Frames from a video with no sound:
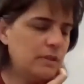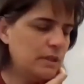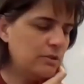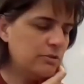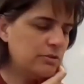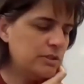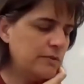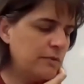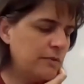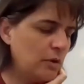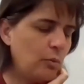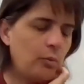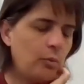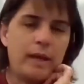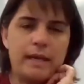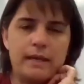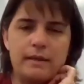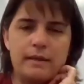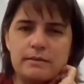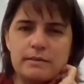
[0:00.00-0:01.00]
There's different
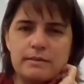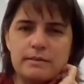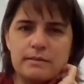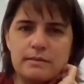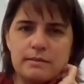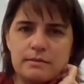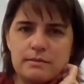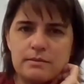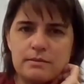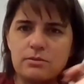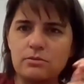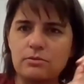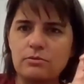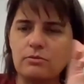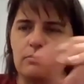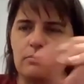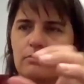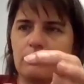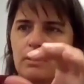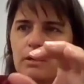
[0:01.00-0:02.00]
ways
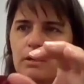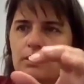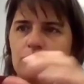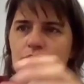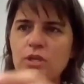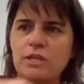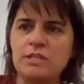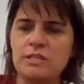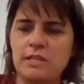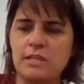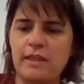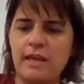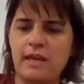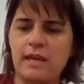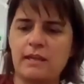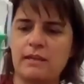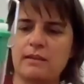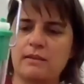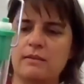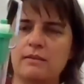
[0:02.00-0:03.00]
to adjust
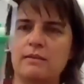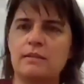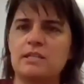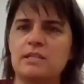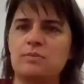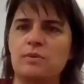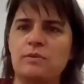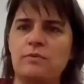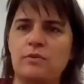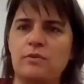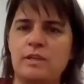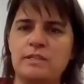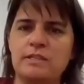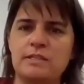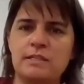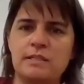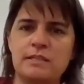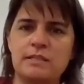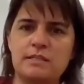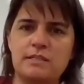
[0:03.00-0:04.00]
that. This one, for
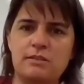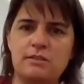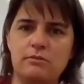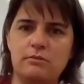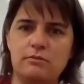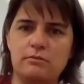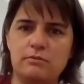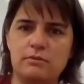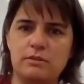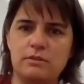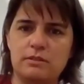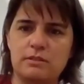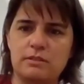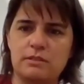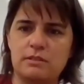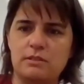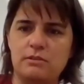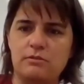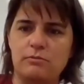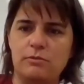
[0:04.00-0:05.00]
instance, you
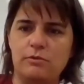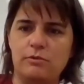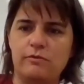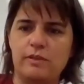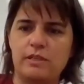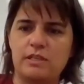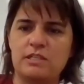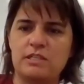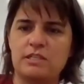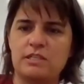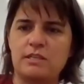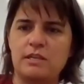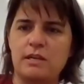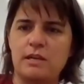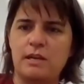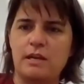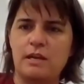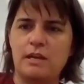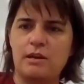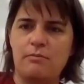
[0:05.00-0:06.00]
move this
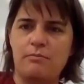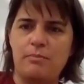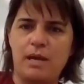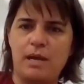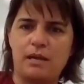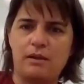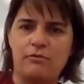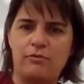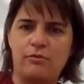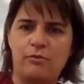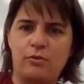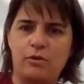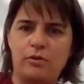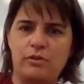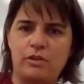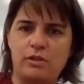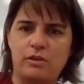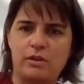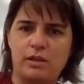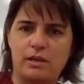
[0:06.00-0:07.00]
back and
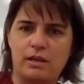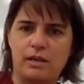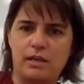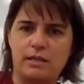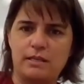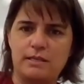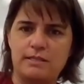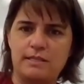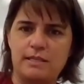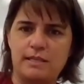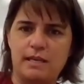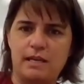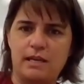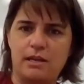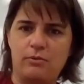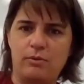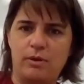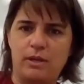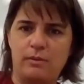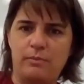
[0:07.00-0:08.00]
forth. You can kind of see that
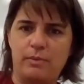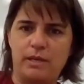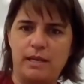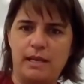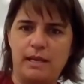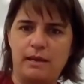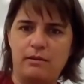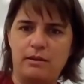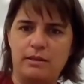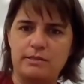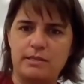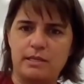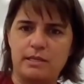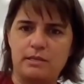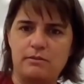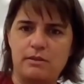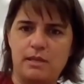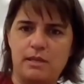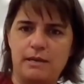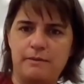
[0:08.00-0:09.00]
going up and down as I
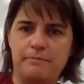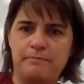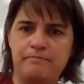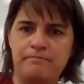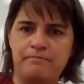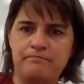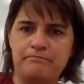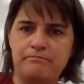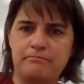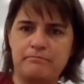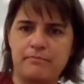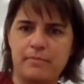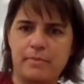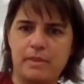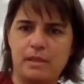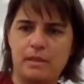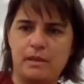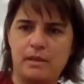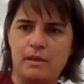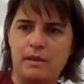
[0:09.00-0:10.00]
do that.
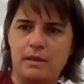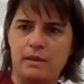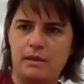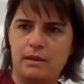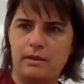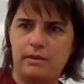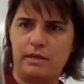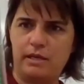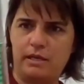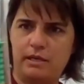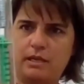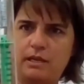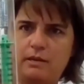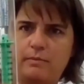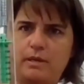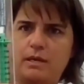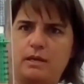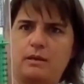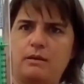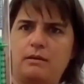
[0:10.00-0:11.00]
Now I need to get it
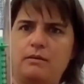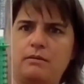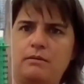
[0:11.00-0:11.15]
back.